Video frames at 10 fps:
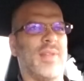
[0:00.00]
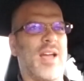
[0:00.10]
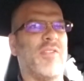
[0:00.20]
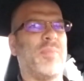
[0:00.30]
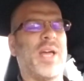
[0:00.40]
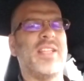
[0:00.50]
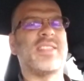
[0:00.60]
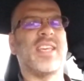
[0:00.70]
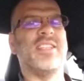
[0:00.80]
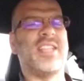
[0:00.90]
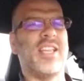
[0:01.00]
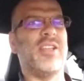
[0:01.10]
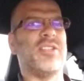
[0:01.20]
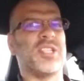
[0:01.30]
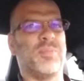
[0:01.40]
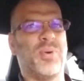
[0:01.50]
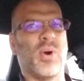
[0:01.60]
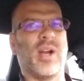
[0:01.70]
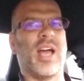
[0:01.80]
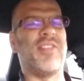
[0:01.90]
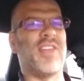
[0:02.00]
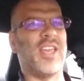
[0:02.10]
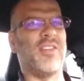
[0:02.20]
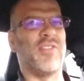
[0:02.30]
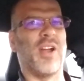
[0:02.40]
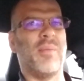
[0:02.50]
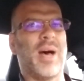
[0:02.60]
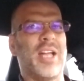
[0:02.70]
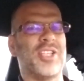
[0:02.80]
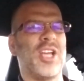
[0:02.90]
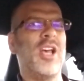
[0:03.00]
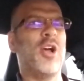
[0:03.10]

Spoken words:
Everybody's continued support. I thank you very much.